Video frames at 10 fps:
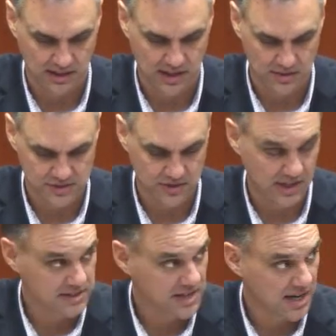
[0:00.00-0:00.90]
Council
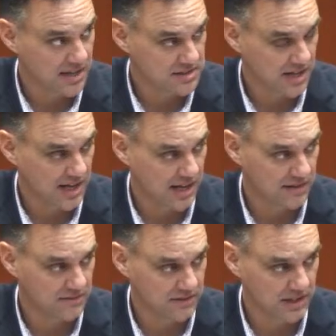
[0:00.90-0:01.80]
has asked to
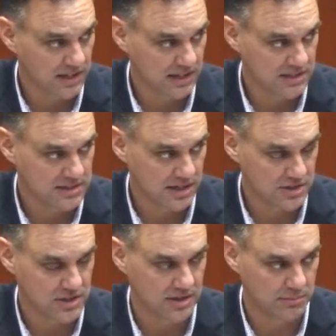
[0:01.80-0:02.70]
have a
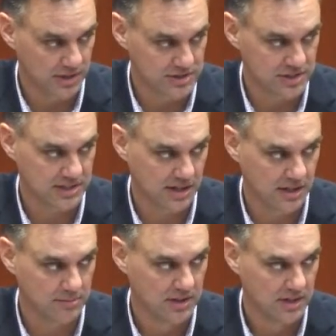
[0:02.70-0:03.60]
discussion at budget
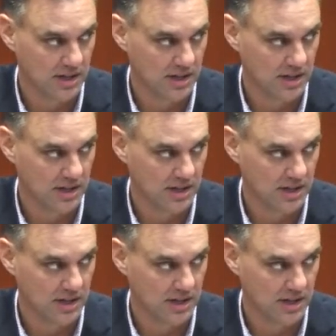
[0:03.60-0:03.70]
time